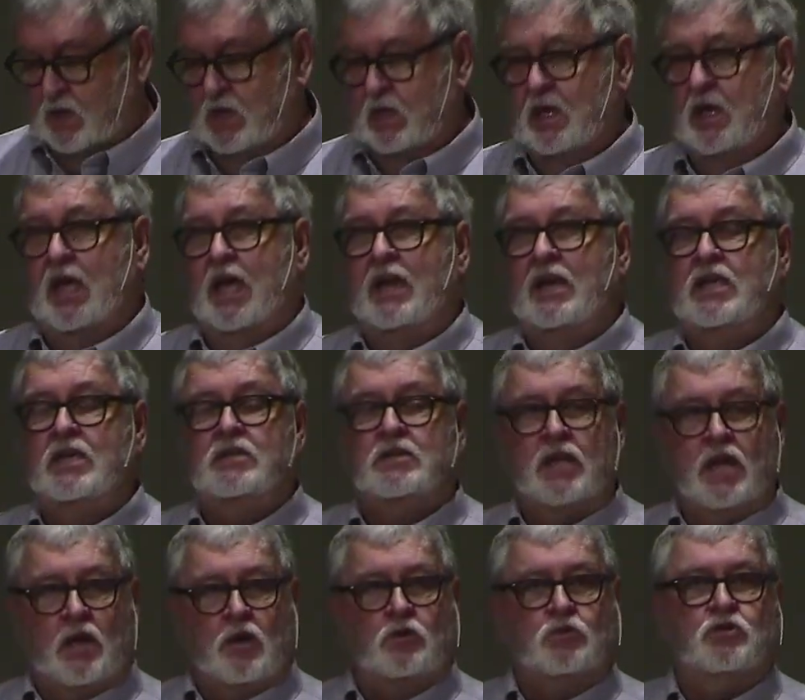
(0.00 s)
And he
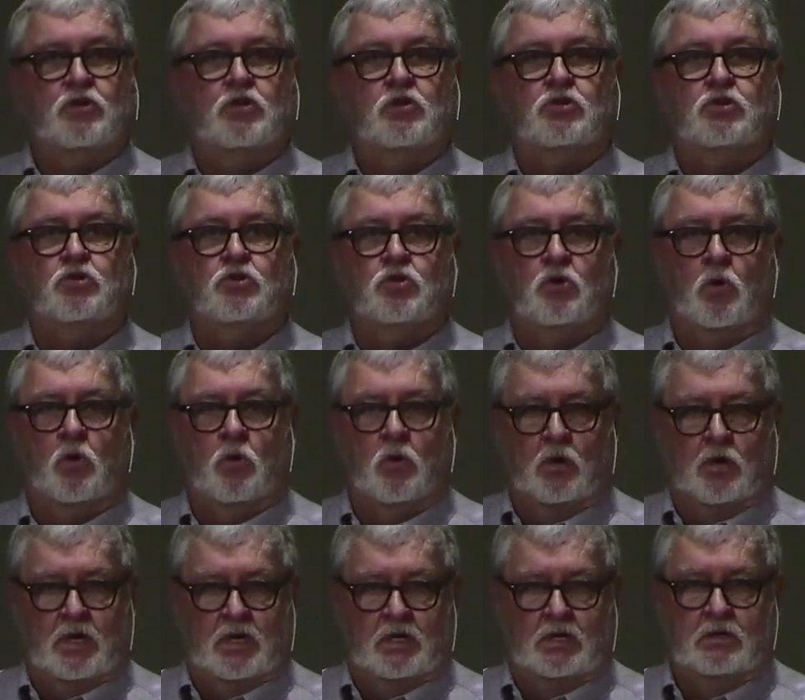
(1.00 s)
tells this
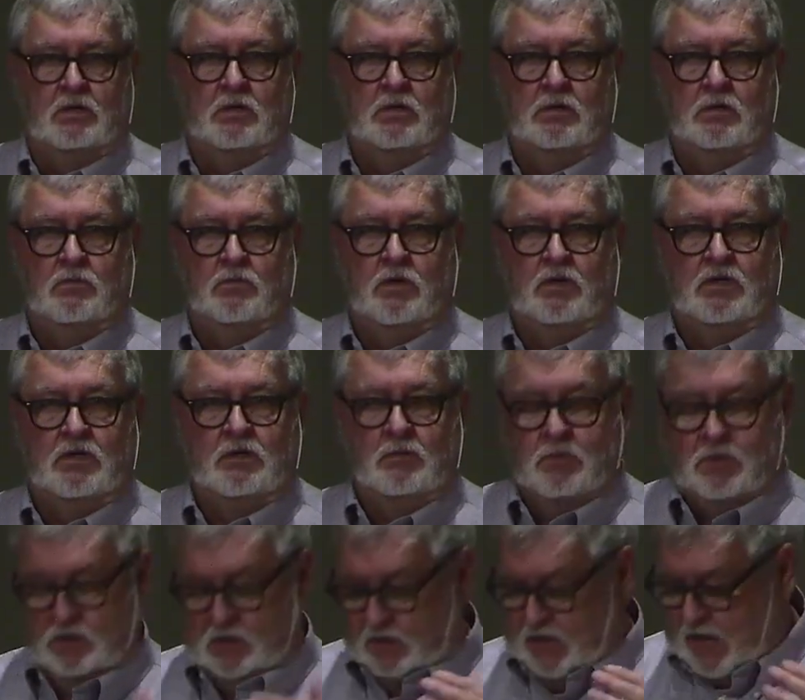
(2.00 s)
story when he
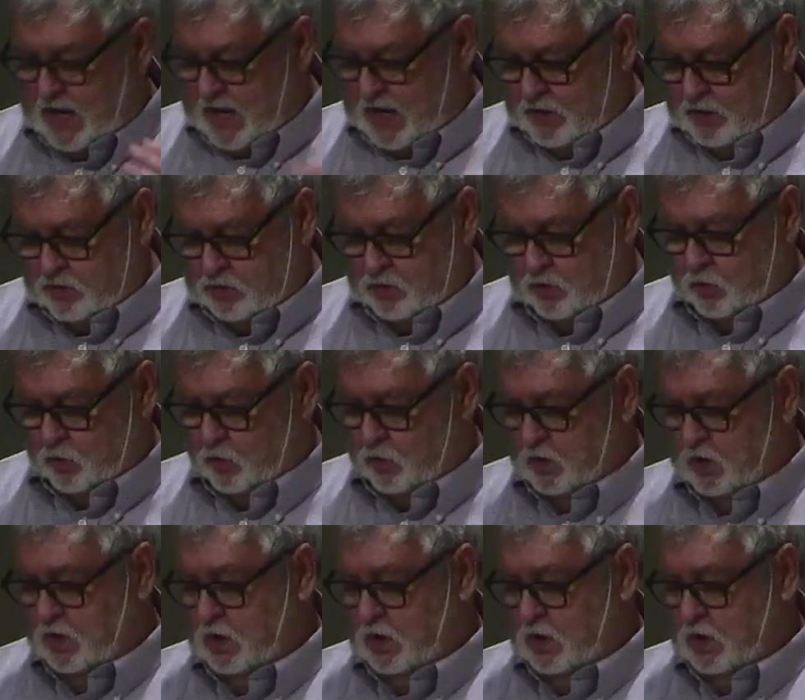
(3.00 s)
was in high school.